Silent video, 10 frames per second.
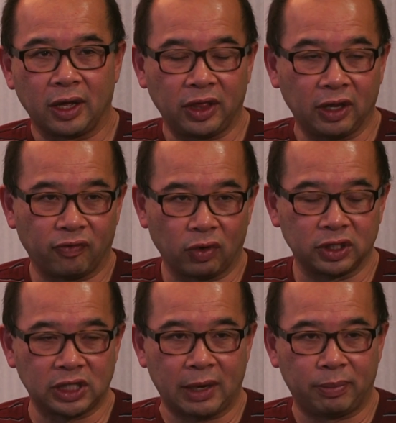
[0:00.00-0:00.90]
Think, for
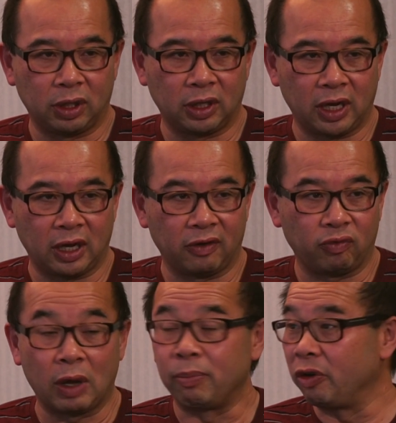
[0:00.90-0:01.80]
example, of,
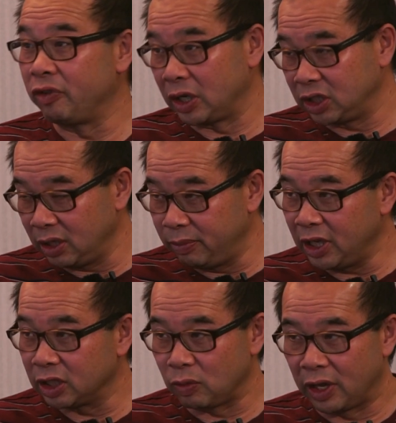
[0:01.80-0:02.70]
well, bovine
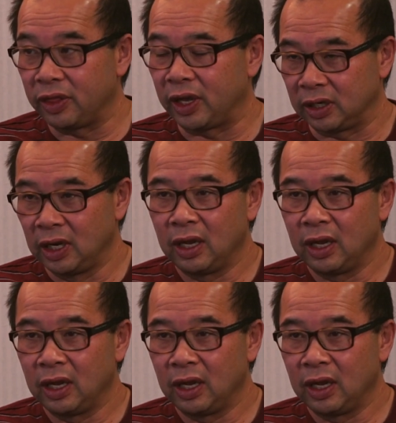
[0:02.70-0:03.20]
TB is one that